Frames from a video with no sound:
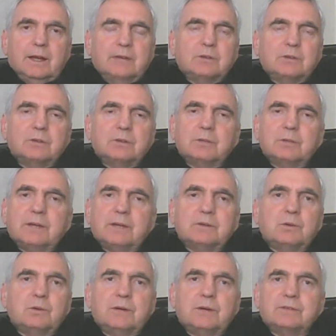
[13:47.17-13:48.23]
I told her where
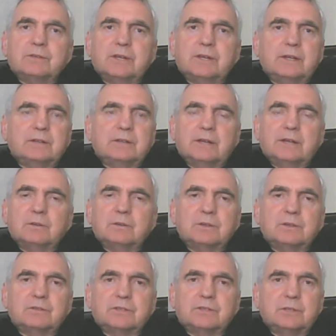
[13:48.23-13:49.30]
to go. I said, I don't
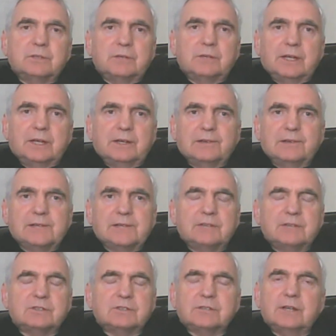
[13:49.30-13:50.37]
want to see you again.
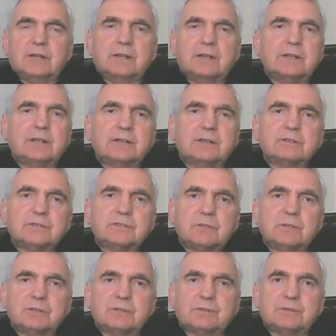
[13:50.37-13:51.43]
And she said, I'd like to
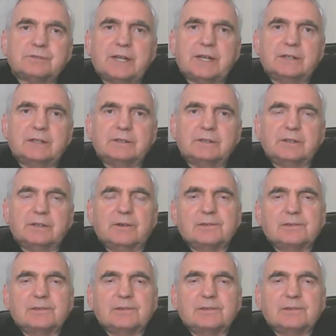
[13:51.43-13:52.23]
see you as a friend,